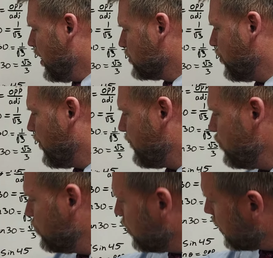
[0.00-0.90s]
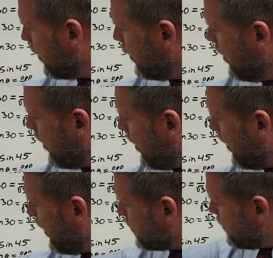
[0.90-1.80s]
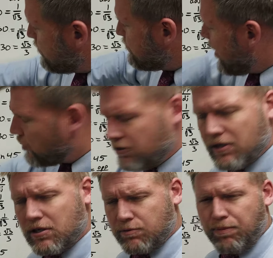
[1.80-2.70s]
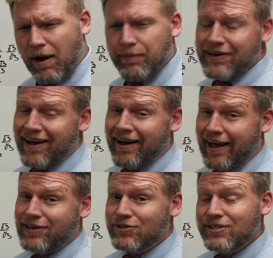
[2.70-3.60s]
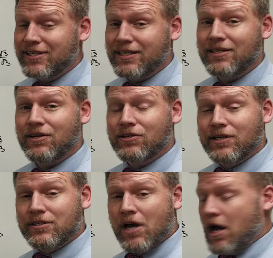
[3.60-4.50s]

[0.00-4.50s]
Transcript: So if you took and actually measured this, it's probably not actually 60 degrees.